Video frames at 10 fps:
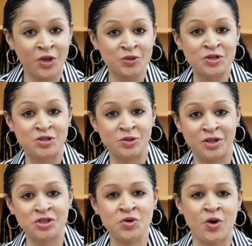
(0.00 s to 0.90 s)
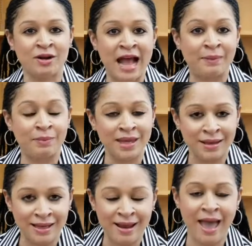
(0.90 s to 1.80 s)
students who are not
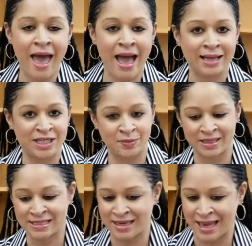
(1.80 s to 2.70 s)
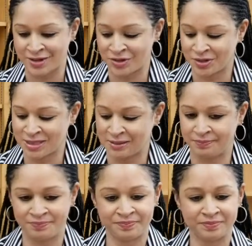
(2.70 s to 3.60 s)
meeting academic standards.
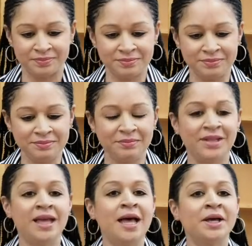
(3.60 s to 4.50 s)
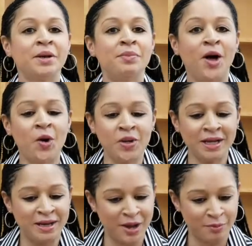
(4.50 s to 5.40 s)
Component
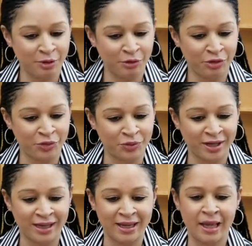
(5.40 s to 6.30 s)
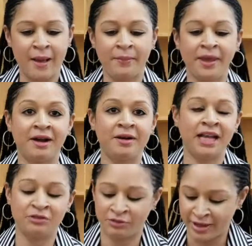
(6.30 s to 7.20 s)
number 3, parent
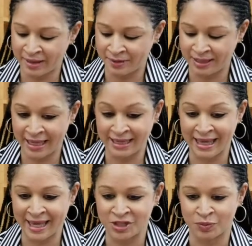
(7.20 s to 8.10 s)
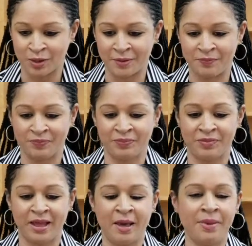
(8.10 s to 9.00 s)
and family engagement.
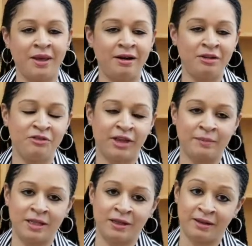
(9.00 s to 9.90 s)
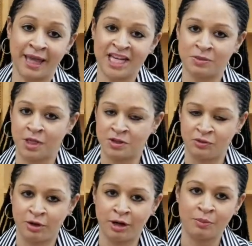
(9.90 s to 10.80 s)
Parent and family engagement is a
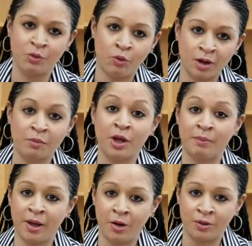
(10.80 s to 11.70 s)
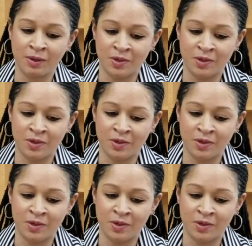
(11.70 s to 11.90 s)
very important component